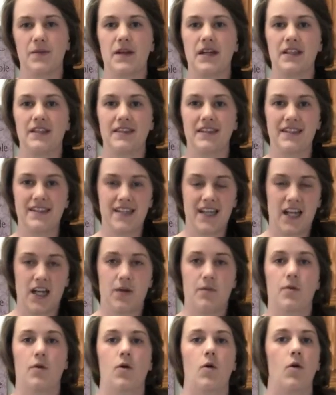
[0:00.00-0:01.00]
and they take
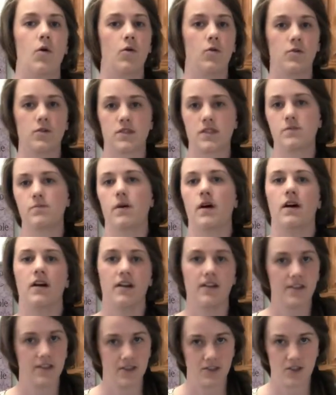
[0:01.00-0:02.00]
up a whole spot
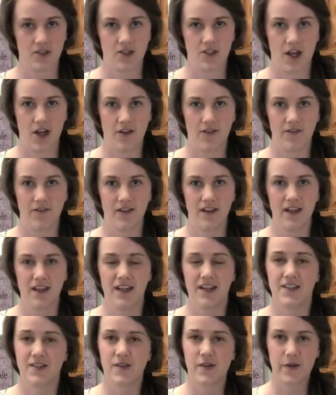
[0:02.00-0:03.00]
on your shelf.
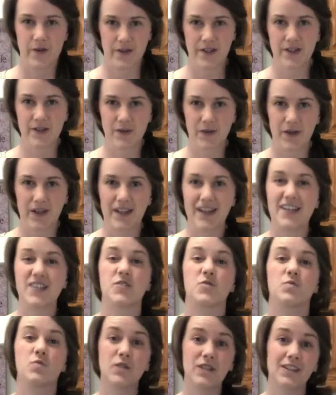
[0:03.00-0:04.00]
So this one
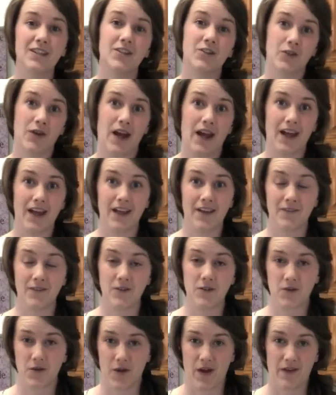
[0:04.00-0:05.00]
is really great if
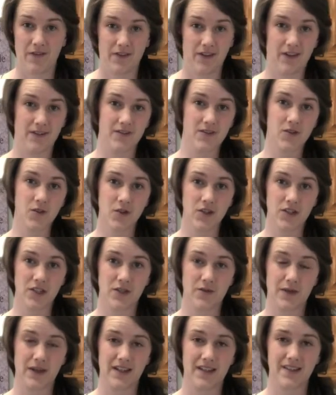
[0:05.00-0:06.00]
you don't have a lot of storage
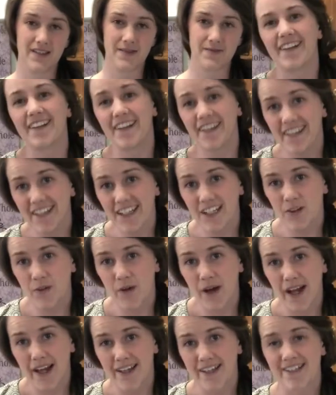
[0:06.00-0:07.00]
space. Cleaning
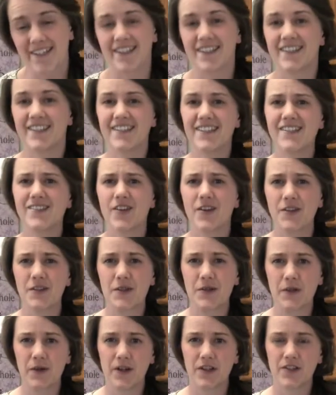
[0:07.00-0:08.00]
wise, this is
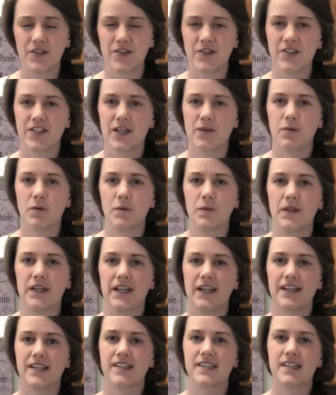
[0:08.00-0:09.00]
also a great turntable
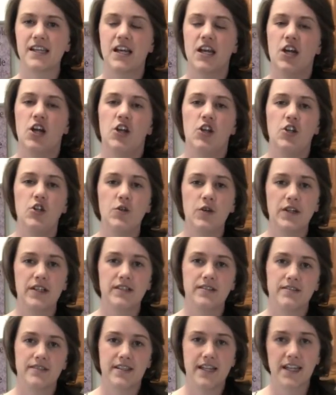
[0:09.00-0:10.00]
because you
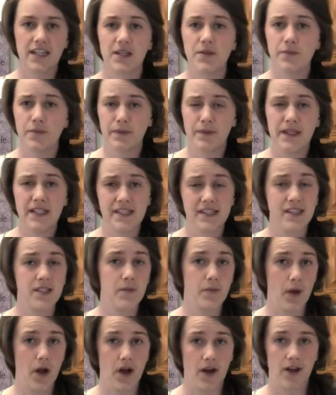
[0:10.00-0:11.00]
can take the pieces
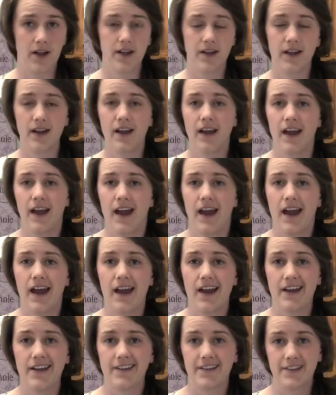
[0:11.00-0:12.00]
apart
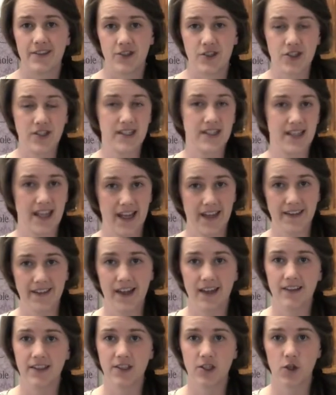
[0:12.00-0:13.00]
and just take
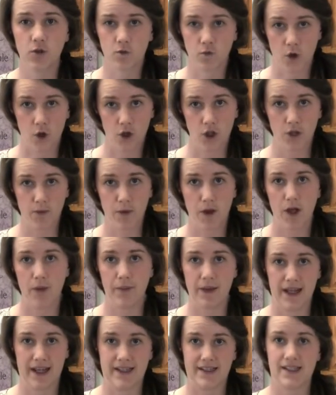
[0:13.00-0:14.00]
that little rollerball
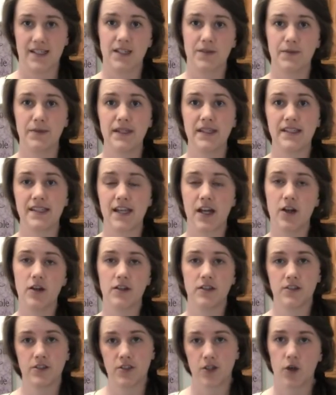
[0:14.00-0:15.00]
plastic piece out,
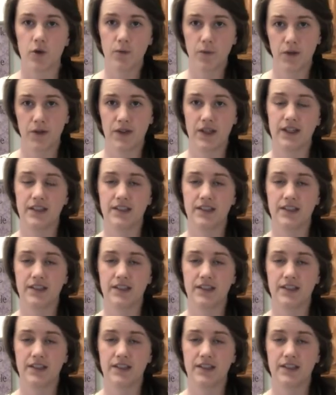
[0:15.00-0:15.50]
and don't put that